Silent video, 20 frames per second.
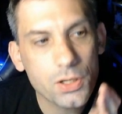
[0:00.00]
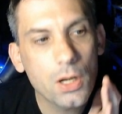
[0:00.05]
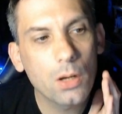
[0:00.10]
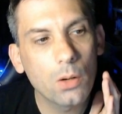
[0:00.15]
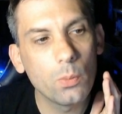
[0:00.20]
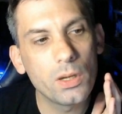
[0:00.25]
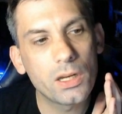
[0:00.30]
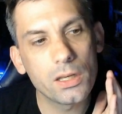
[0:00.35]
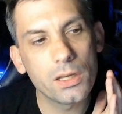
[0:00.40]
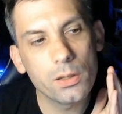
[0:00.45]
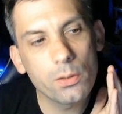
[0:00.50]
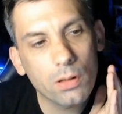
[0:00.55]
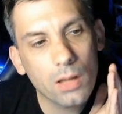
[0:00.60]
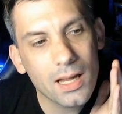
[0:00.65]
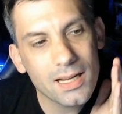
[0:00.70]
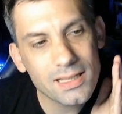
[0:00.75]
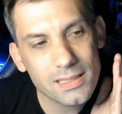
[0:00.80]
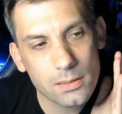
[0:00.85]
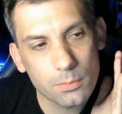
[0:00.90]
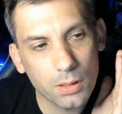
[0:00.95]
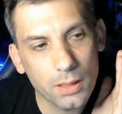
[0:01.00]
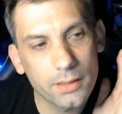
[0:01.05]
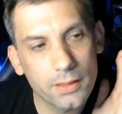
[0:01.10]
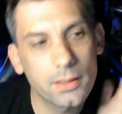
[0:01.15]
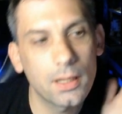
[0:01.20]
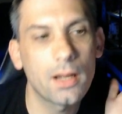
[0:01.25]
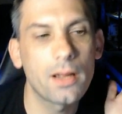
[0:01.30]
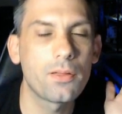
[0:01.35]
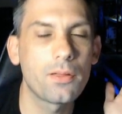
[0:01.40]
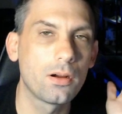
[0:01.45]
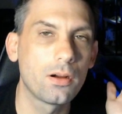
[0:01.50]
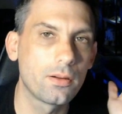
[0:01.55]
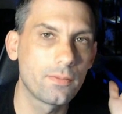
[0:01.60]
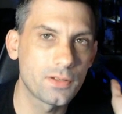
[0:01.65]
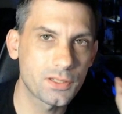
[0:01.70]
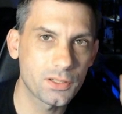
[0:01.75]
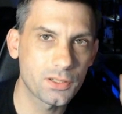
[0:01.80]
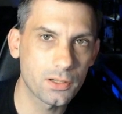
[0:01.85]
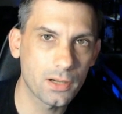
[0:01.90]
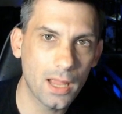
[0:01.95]
we can utilize the Bloodtithe
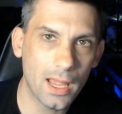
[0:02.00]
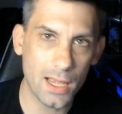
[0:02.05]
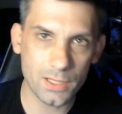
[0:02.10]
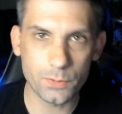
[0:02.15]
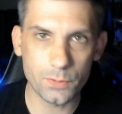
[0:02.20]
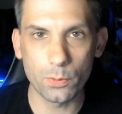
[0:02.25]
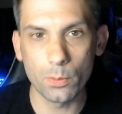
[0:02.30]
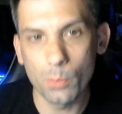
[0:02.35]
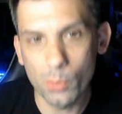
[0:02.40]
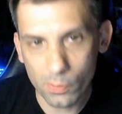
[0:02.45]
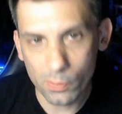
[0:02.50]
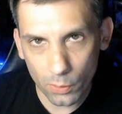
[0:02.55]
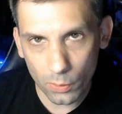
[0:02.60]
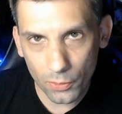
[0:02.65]
Harvester as removal.